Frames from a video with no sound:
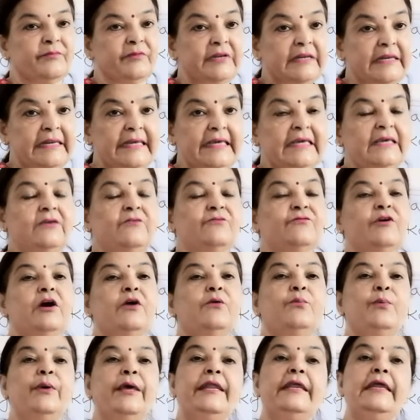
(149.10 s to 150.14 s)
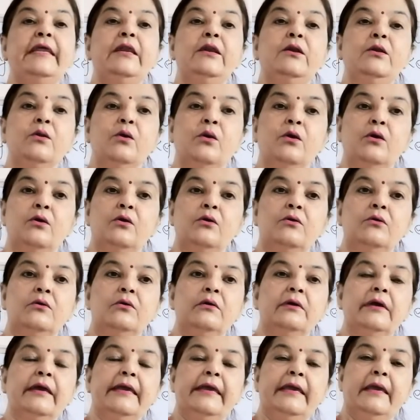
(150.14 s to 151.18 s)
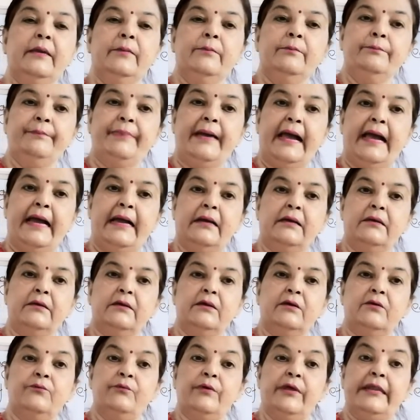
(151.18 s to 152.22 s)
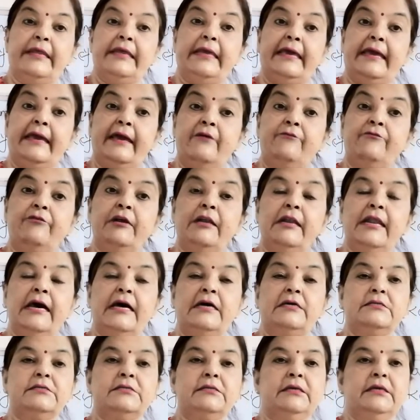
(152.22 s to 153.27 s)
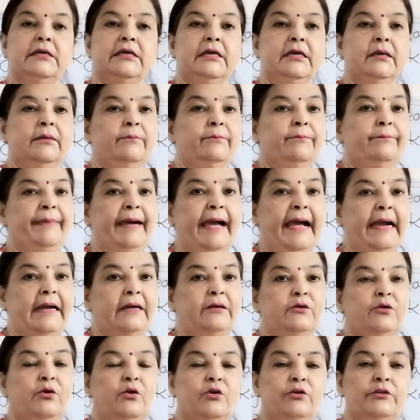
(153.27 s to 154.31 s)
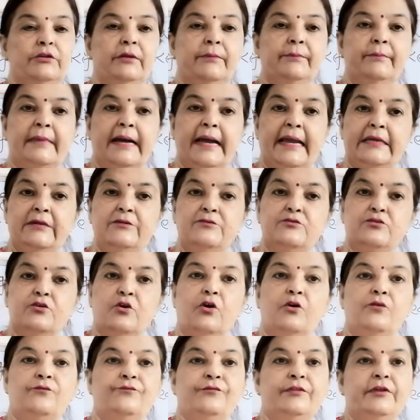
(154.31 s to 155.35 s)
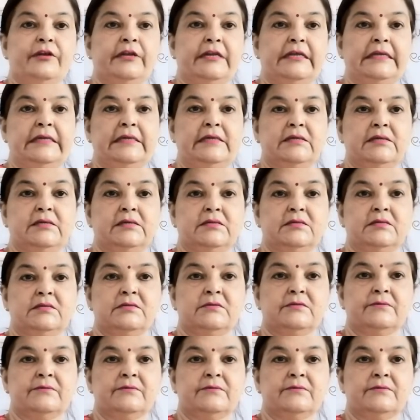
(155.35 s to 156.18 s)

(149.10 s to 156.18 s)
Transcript: leave a very long impact, a very everlasting impact on the minds of the readers.